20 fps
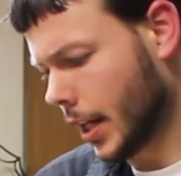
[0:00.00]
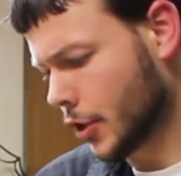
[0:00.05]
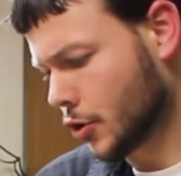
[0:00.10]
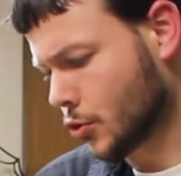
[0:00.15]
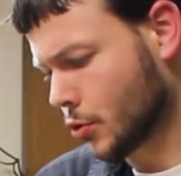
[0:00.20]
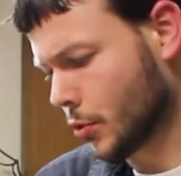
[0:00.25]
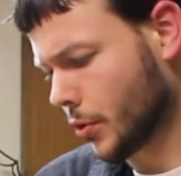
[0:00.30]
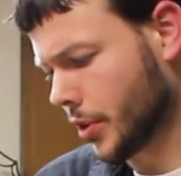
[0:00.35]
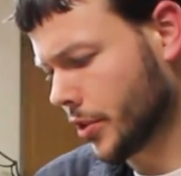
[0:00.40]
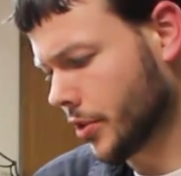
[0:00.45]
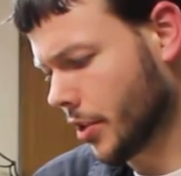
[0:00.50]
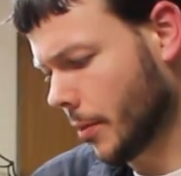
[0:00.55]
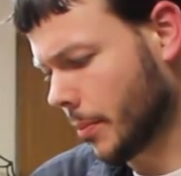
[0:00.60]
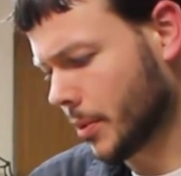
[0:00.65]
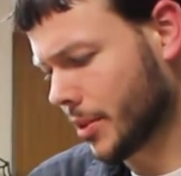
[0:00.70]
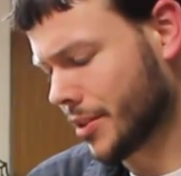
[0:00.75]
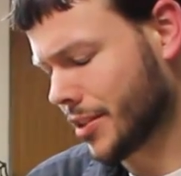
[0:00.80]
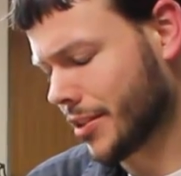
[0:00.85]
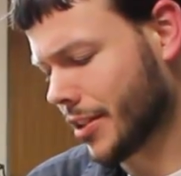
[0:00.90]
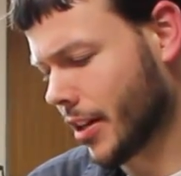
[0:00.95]
drew this up
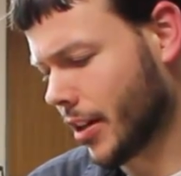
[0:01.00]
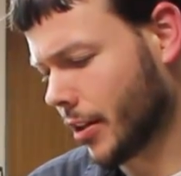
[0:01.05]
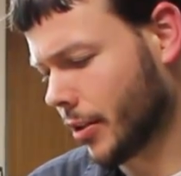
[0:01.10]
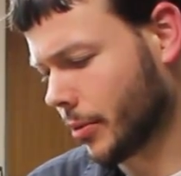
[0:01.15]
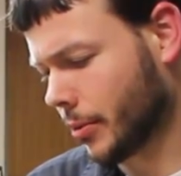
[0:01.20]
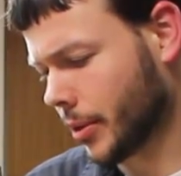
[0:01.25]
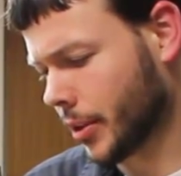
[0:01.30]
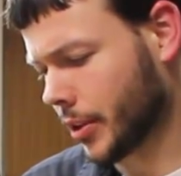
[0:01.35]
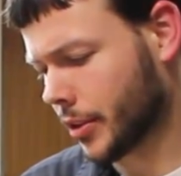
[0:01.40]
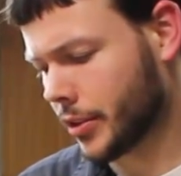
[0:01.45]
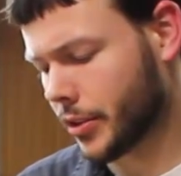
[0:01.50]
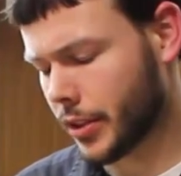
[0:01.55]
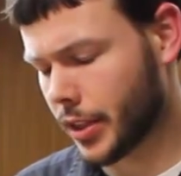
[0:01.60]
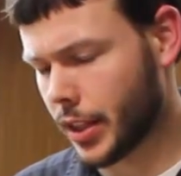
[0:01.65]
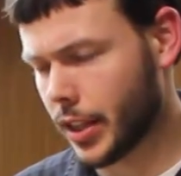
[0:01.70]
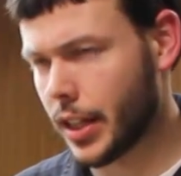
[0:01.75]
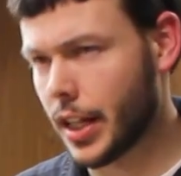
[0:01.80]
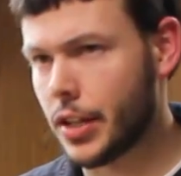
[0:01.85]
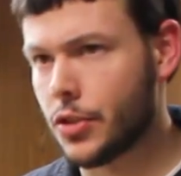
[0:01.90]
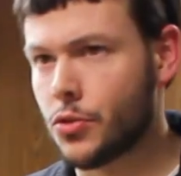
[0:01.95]
in SolidWorks, and
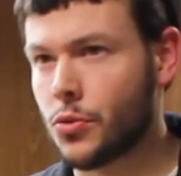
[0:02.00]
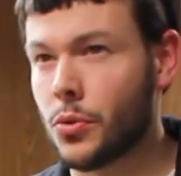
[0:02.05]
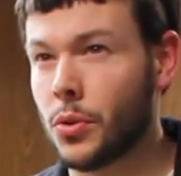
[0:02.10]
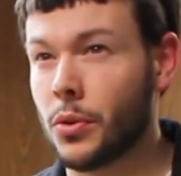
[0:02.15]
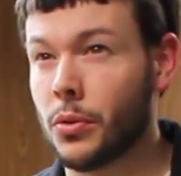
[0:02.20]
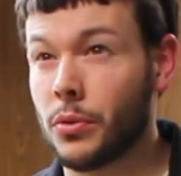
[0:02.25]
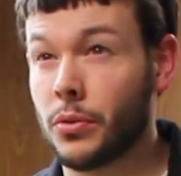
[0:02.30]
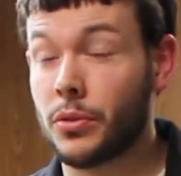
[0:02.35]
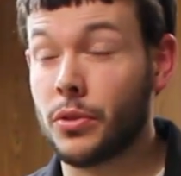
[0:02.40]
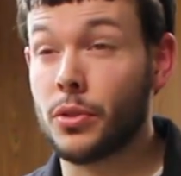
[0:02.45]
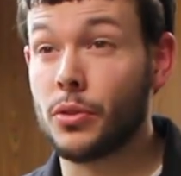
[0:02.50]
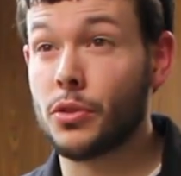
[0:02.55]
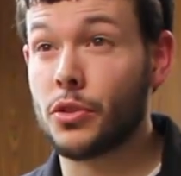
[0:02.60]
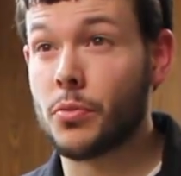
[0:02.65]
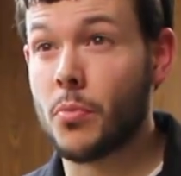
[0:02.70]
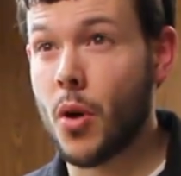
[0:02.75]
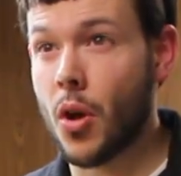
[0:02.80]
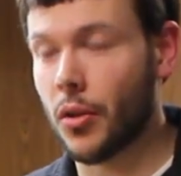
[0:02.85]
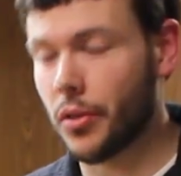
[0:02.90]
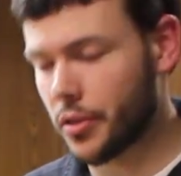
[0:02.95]
then I drew 2
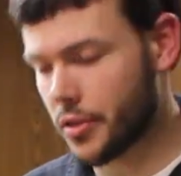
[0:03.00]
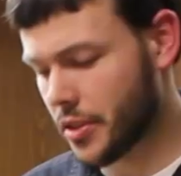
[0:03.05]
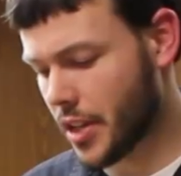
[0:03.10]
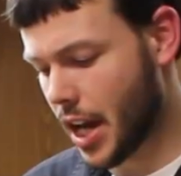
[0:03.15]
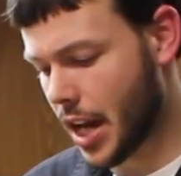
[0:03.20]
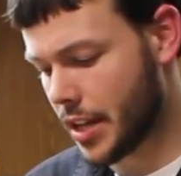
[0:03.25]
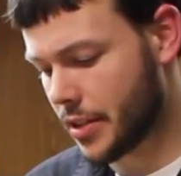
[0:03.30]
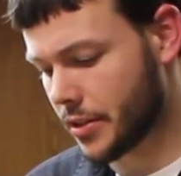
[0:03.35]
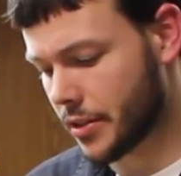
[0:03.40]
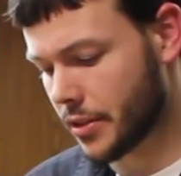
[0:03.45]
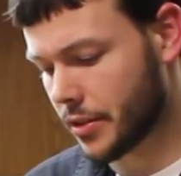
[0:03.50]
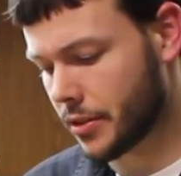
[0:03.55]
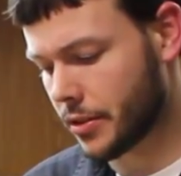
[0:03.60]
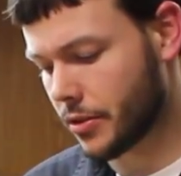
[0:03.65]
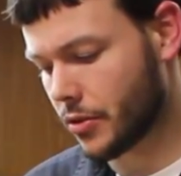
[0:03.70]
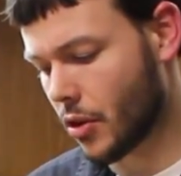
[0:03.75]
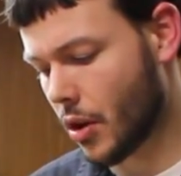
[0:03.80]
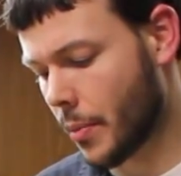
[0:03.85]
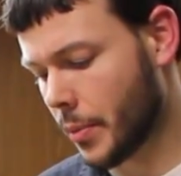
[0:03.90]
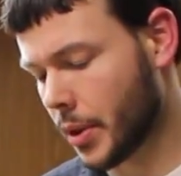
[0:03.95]
smaller sizes,
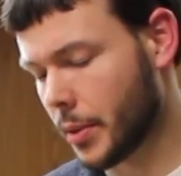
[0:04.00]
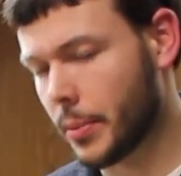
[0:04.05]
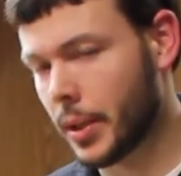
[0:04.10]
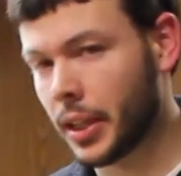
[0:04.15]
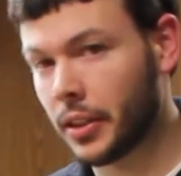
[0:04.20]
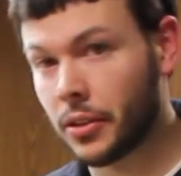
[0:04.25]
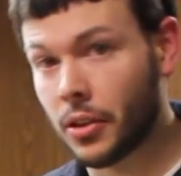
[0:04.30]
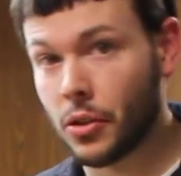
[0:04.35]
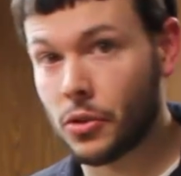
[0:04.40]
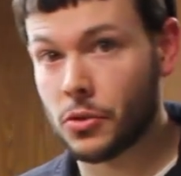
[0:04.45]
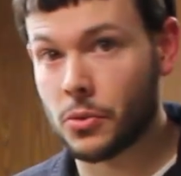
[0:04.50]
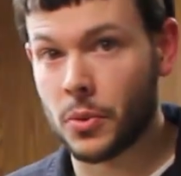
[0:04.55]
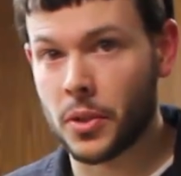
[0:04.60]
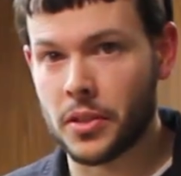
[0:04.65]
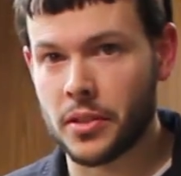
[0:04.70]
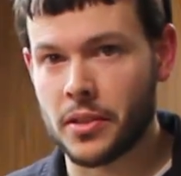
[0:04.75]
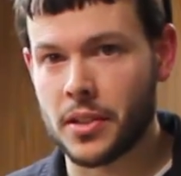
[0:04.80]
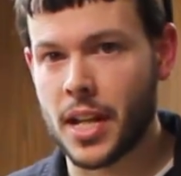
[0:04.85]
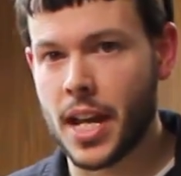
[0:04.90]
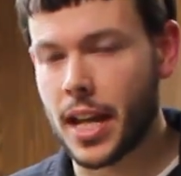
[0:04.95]
so I'm going to make those
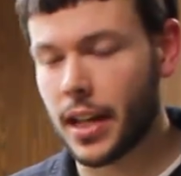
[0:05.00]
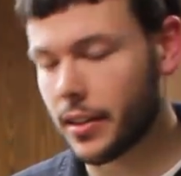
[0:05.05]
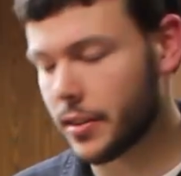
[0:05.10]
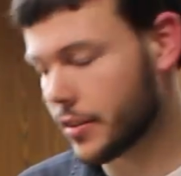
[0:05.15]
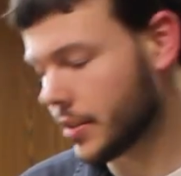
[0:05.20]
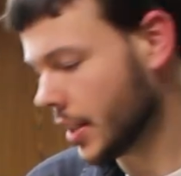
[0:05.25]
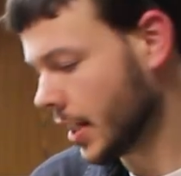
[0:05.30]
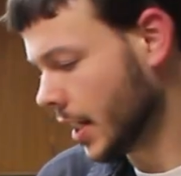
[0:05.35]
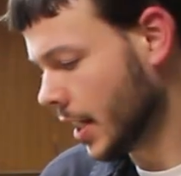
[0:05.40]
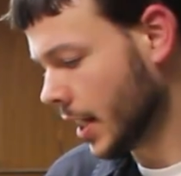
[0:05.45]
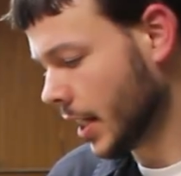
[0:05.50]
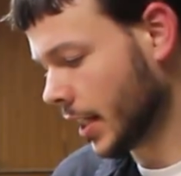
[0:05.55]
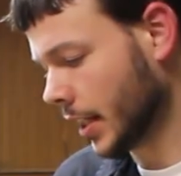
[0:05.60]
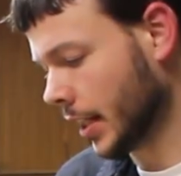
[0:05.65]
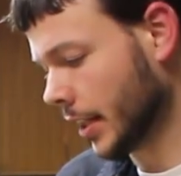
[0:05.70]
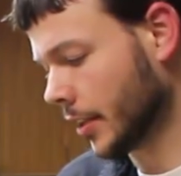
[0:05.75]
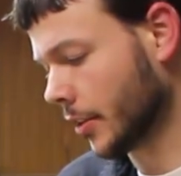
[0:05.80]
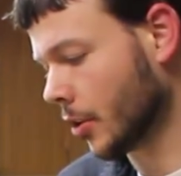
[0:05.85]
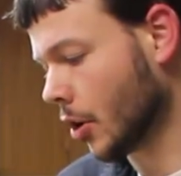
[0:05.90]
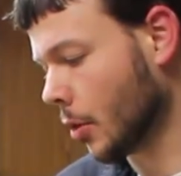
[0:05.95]
ones next, and
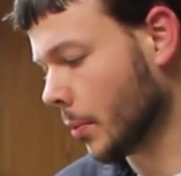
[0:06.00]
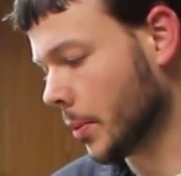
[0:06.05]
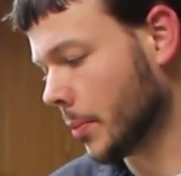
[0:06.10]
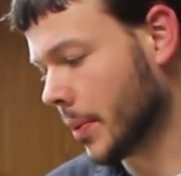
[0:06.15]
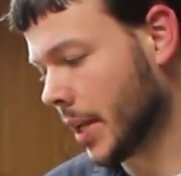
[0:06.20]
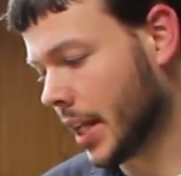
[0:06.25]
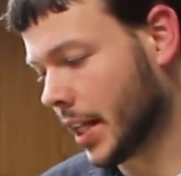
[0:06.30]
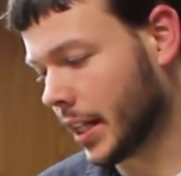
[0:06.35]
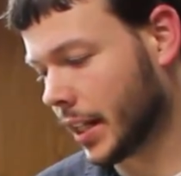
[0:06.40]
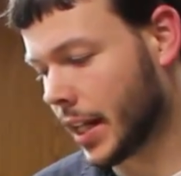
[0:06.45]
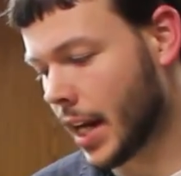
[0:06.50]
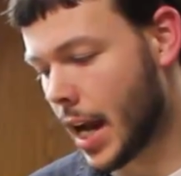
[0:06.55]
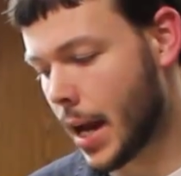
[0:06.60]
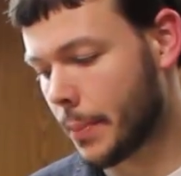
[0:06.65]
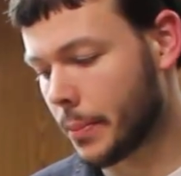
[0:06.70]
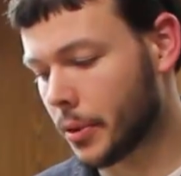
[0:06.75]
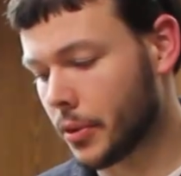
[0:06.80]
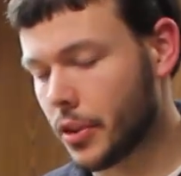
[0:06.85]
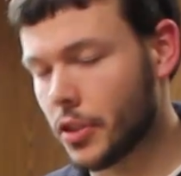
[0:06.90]
then they'll all be painted copper.